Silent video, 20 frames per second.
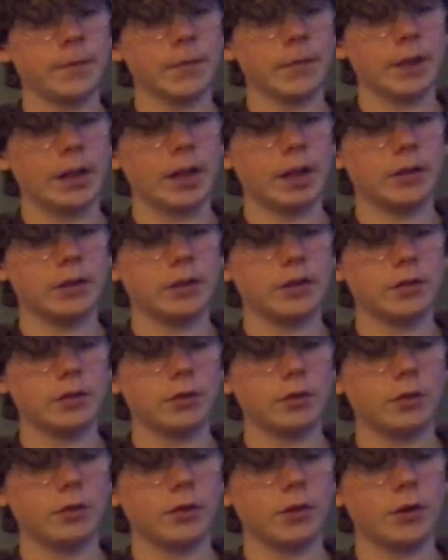As she
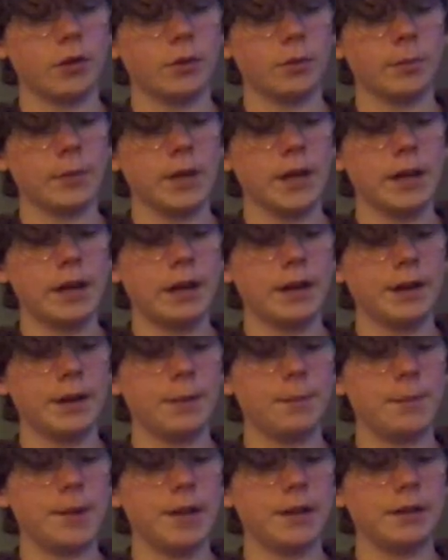strolled home, an
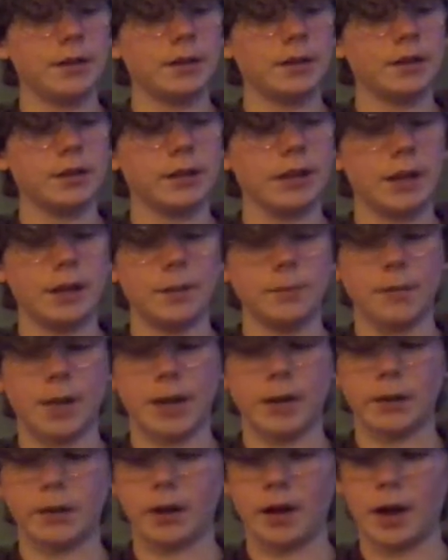amazing sight
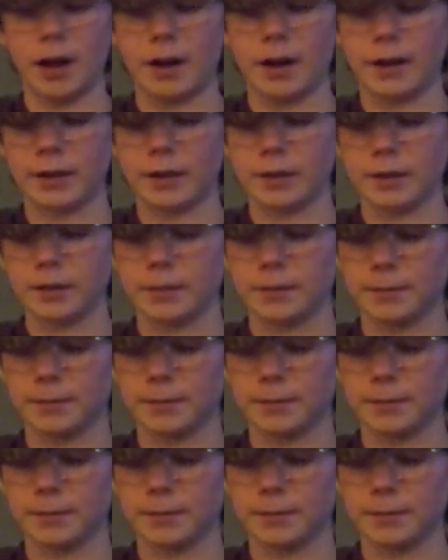met her eyes.